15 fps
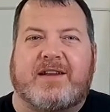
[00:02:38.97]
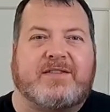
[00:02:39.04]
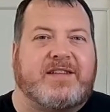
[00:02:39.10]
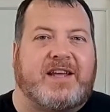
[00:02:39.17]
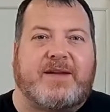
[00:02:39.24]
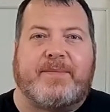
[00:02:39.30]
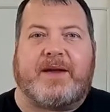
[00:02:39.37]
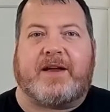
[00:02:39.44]
It'll
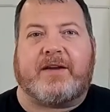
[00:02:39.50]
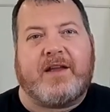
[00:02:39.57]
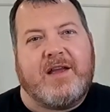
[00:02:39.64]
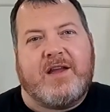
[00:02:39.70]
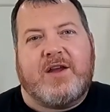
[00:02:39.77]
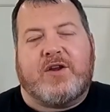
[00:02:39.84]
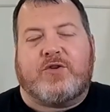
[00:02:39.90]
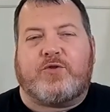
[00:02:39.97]
take about
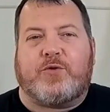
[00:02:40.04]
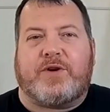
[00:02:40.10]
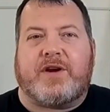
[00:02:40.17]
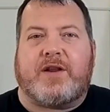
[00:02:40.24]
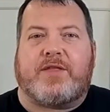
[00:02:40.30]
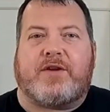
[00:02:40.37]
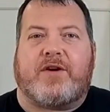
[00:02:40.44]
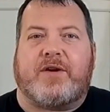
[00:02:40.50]

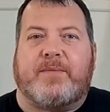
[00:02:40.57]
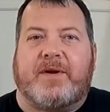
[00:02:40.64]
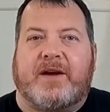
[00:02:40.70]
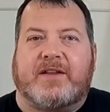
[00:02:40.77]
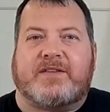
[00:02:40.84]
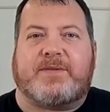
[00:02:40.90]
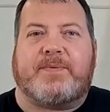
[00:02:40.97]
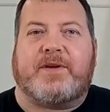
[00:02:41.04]
20 to 30
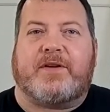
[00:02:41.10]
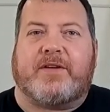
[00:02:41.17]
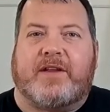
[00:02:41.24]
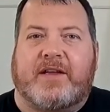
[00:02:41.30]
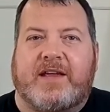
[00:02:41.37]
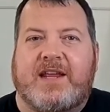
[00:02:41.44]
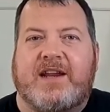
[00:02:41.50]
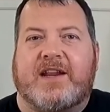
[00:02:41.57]
minutes depending
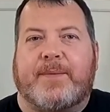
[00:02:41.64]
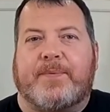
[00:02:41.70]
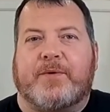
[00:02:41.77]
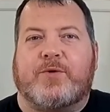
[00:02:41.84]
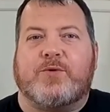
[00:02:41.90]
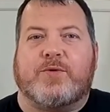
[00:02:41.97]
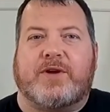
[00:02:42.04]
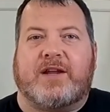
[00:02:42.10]
on the heat up
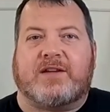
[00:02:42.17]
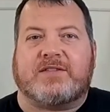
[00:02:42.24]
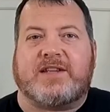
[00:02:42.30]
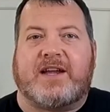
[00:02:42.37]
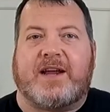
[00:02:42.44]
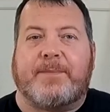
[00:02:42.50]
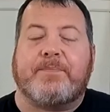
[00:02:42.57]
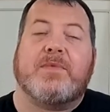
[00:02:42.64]
and cool down
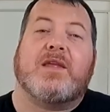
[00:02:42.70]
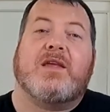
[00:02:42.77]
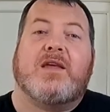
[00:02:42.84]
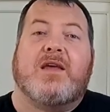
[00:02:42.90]
time.